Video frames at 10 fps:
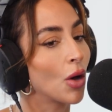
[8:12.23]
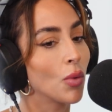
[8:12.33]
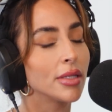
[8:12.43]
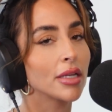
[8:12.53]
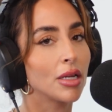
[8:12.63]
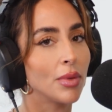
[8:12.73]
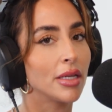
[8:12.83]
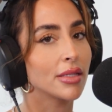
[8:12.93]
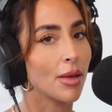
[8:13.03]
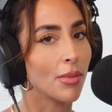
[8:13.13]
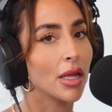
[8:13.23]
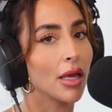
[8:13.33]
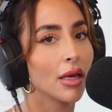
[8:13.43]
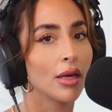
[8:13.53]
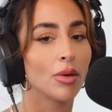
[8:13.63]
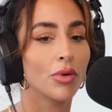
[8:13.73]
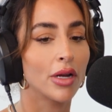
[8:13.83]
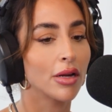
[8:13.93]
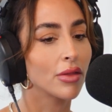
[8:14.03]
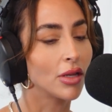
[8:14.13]
always going to be somebody
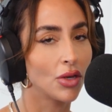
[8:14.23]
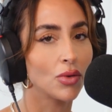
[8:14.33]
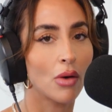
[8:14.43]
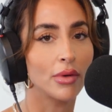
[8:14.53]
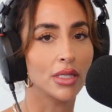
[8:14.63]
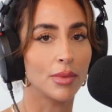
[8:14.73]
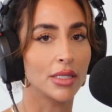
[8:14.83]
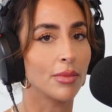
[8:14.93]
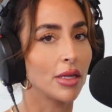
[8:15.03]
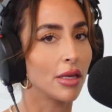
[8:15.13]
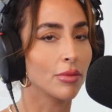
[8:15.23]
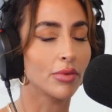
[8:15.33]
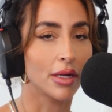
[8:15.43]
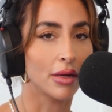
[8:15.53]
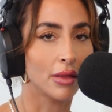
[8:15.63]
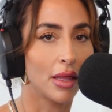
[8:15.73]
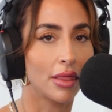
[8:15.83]
prettier than you, always going to be somebody that you're prettier than.